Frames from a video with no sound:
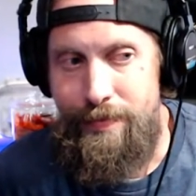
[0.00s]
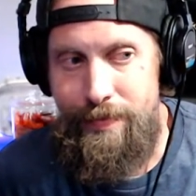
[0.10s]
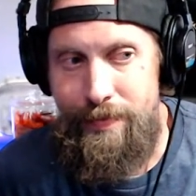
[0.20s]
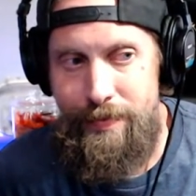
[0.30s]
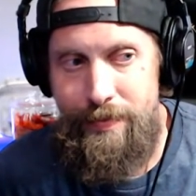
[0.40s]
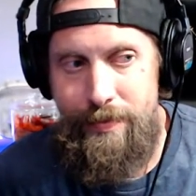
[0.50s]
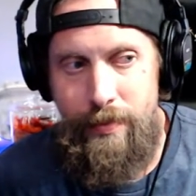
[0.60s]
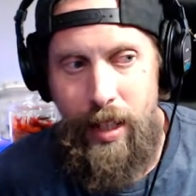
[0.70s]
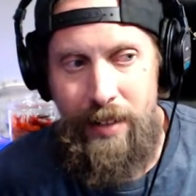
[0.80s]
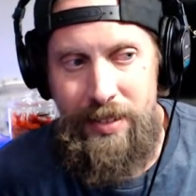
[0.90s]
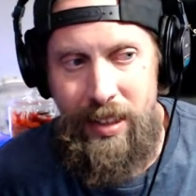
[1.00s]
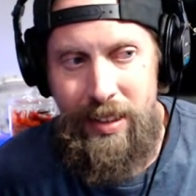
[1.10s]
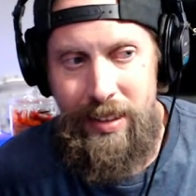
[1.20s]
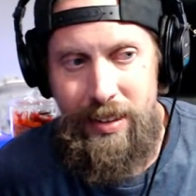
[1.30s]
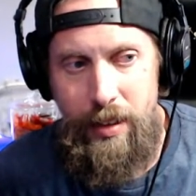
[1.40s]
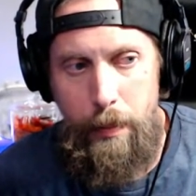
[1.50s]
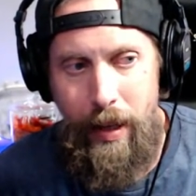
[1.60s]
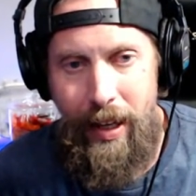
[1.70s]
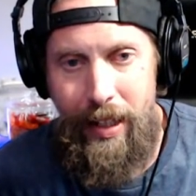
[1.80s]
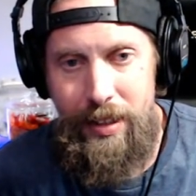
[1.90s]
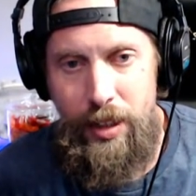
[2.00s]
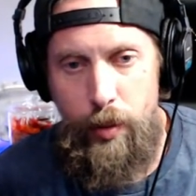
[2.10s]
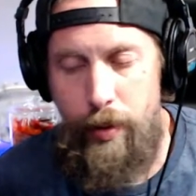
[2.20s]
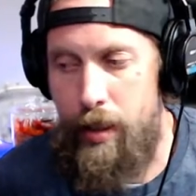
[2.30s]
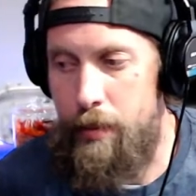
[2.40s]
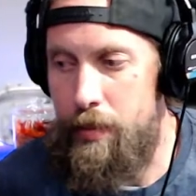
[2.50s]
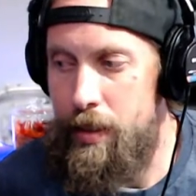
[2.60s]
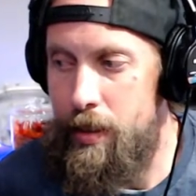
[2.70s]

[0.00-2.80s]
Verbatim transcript: Mm. I've said this in the past stream,